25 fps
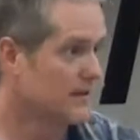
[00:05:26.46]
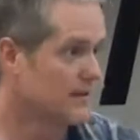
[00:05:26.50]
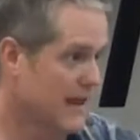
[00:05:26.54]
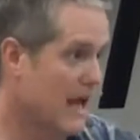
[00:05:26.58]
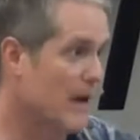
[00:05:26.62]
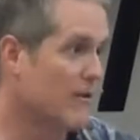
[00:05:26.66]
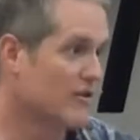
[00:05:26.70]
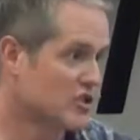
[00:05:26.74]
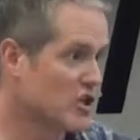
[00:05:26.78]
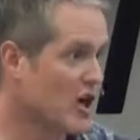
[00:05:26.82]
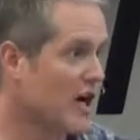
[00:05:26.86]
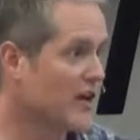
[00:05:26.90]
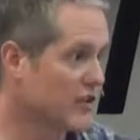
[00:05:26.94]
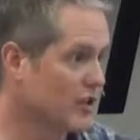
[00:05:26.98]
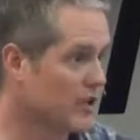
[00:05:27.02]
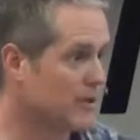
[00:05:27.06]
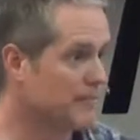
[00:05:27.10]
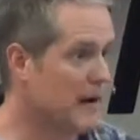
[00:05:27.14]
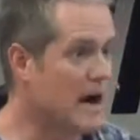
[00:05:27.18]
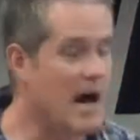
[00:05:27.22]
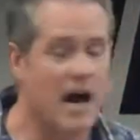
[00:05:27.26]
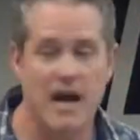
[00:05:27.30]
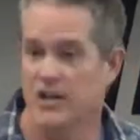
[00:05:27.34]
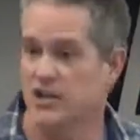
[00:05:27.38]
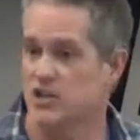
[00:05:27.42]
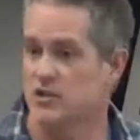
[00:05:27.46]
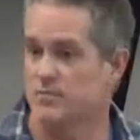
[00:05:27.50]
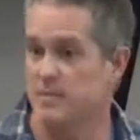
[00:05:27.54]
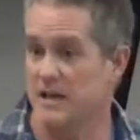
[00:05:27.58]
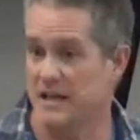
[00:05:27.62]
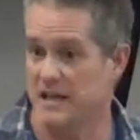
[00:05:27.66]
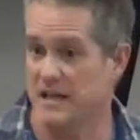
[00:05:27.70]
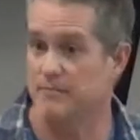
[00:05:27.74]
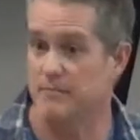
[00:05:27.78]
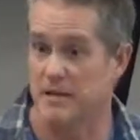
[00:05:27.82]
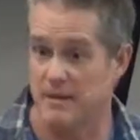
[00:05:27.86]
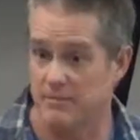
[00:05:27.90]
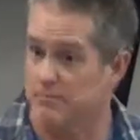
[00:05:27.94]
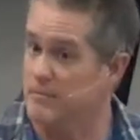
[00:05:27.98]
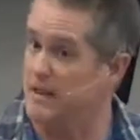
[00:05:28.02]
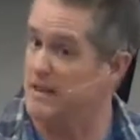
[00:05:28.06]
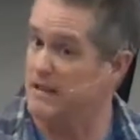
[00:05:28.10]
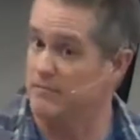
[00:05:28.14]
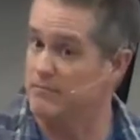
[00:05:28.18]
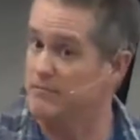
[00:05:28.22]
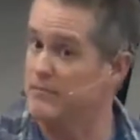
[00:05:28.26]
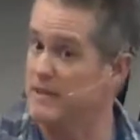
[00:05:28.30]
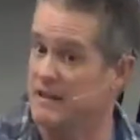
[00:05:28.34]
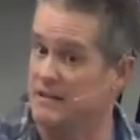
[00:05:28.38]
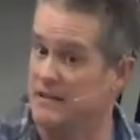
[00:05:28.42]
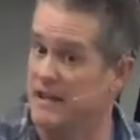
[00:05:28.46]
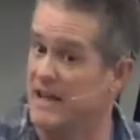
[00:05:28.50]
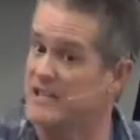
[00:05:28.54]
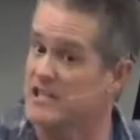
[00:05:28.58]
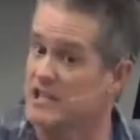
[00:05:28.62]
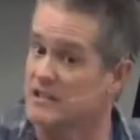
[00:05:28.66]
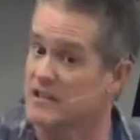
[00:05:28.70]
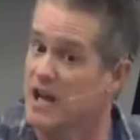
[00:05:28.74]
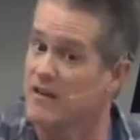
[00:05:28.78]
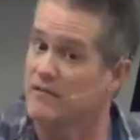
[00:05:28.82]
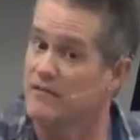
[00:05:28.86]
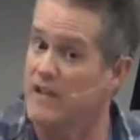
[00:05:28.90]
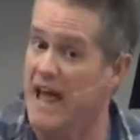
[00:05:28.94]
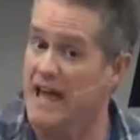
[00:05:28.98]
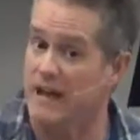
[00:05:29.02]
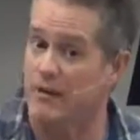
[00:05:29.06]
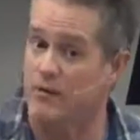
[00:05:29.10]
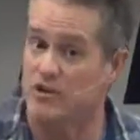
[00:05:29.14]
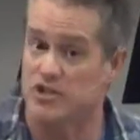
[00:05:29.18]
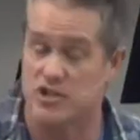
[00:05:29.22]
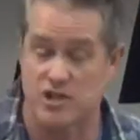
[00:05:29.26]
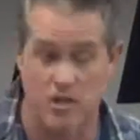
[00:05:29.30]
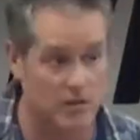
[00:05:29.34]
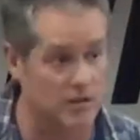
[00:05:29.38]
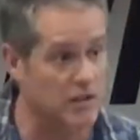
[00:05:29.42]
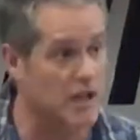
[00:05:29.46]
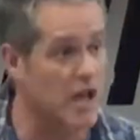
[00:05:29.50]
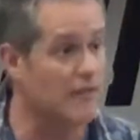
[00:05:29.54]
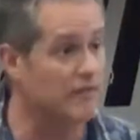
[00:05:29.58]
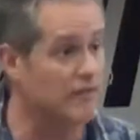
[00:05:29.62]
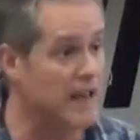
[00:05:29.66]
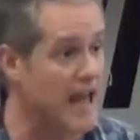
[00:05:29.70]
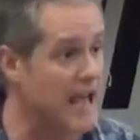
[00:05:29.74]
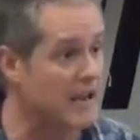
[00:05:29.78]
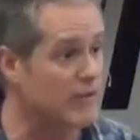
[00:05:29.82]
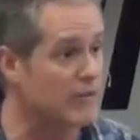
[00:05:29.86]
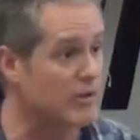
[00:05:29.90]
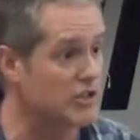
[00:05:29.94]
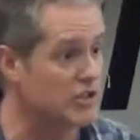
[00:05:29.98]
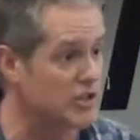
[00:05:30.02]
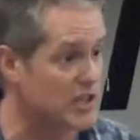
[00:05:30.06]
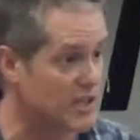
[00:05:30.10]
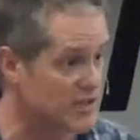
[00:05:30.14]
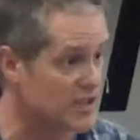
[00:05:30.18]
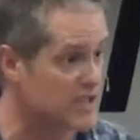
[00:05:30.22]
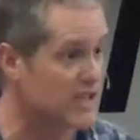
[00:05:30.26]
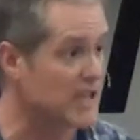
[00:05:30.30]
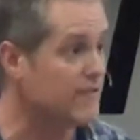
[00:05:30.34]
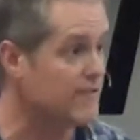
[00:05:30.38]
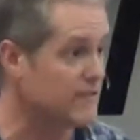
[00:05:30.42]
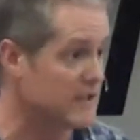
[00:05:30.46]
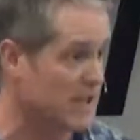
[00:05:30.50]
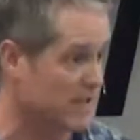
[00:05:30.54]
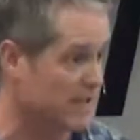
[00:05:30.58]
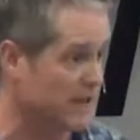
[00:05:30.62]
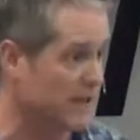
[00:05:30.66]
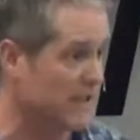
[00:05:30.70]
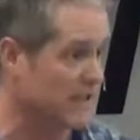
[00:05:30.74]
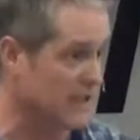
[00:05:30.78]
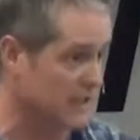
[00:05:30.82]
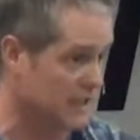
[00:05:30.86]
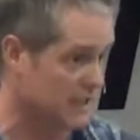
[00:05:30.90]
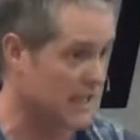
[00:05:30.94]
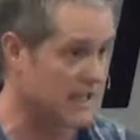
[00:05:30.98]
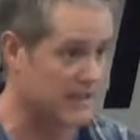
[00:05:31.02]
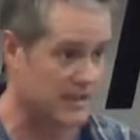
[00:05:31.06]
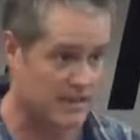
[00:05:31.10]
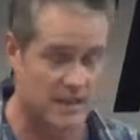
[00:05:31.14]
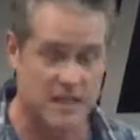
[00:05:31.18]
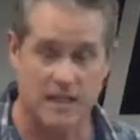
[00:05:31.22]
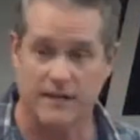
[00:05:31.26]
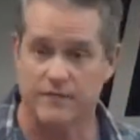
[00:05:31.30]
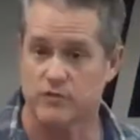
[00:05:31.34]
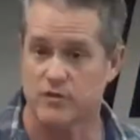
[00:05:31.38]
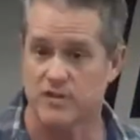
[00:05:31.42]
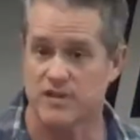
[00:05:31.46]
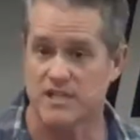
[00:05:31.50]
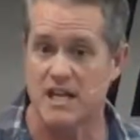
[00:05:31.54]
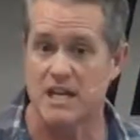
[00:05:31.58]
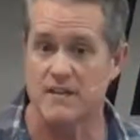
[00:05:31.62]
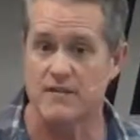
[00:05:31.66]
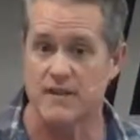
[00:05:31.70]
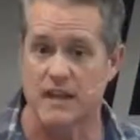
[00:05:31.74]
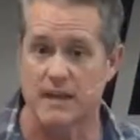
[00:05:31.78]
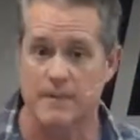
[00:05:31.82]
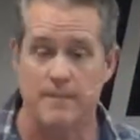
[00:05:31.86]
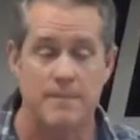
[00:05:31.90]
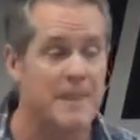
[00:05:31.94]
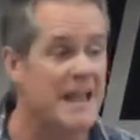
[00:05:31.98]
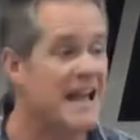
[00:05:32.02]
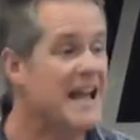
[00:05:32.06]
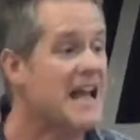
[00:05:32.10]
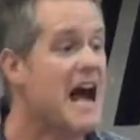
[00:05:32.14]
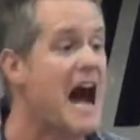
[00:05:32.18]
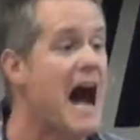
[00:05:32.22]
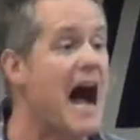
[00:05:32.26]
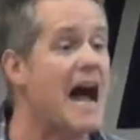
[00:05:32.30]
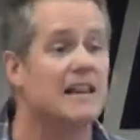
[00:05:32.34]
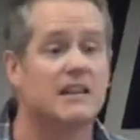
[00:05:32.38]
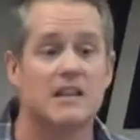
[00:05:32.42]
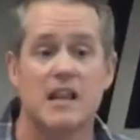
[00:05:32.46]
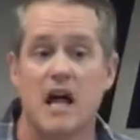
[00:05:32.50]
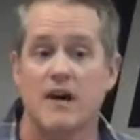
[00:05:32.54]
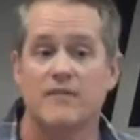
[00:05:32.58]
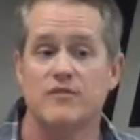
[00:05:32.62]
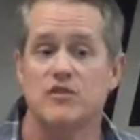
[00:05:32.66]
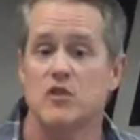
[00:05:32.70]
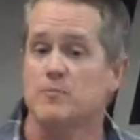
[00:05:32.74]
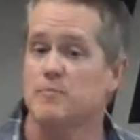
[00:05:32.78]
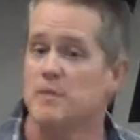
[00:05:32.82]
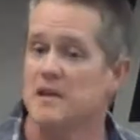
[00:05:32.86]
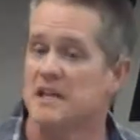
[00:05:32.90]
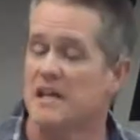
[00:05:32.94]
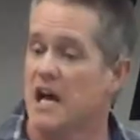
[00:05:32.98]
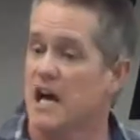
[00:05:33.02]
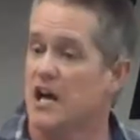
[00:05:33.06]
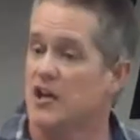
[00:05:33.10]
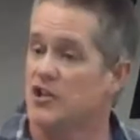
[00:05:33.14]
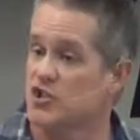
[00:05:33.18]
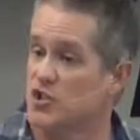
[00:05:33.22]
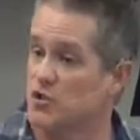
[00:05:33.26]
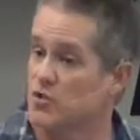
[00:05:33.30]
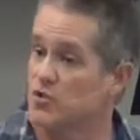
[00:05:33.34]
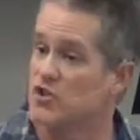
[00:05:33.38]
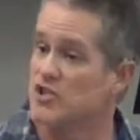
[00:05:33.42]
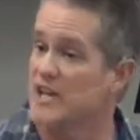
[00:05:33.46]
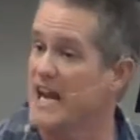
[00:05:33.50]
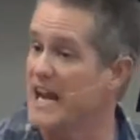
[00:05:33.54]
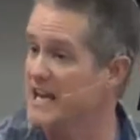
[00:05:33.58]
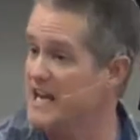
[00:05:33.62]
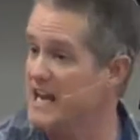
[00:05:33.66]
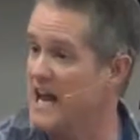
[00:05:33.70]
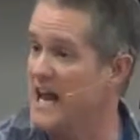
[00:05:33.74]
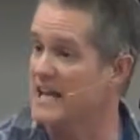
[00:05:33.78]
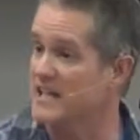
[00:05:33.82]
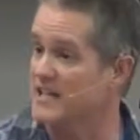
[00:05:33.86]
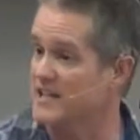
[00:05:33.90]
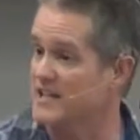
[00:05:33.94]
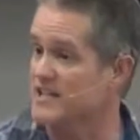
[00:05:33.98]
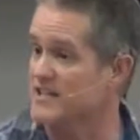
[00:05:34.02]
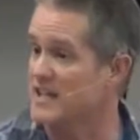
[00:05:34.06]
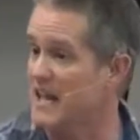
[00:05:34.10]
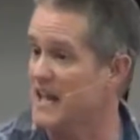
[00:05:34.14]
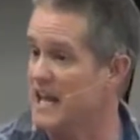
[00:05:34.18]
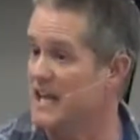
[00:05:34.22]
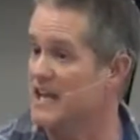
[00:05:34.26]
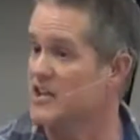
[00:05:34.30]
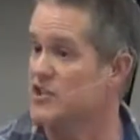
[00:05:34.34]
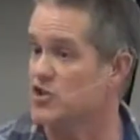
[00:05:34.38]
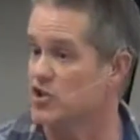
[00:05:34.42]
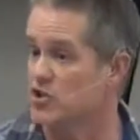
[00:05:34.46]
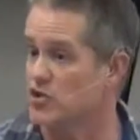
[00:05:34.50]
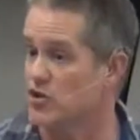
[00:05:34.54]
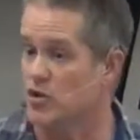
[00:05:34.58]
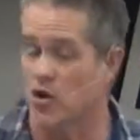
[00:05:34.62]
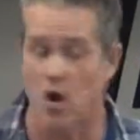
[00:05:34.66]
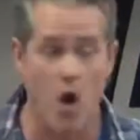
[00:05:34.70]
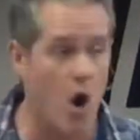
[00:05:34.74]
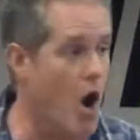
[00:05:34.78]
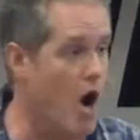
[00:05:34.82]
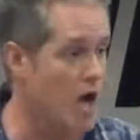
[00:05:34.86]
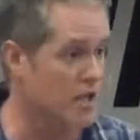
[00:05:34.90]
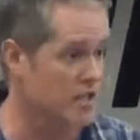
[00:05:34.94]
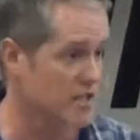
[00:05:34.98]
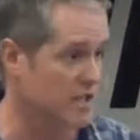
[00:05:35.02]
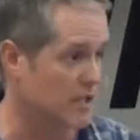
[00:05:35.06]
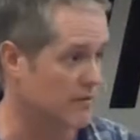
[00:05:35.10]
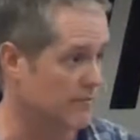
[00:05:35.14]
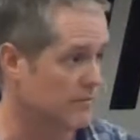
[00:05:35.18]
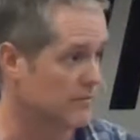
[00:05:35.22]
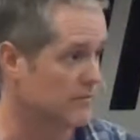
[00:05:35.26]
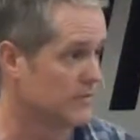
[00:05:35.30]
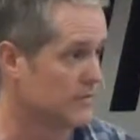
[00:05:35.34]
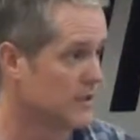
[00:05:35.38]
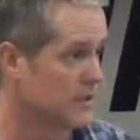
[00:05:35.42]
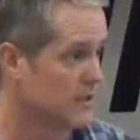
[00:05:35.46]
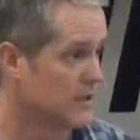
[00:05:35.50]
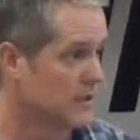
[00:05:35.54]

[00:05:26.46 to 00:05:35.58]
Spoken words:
That was on their butts, but that's a love language. Their love language is gift giving and gift receiving. I love you because you say nice things and you're awesome.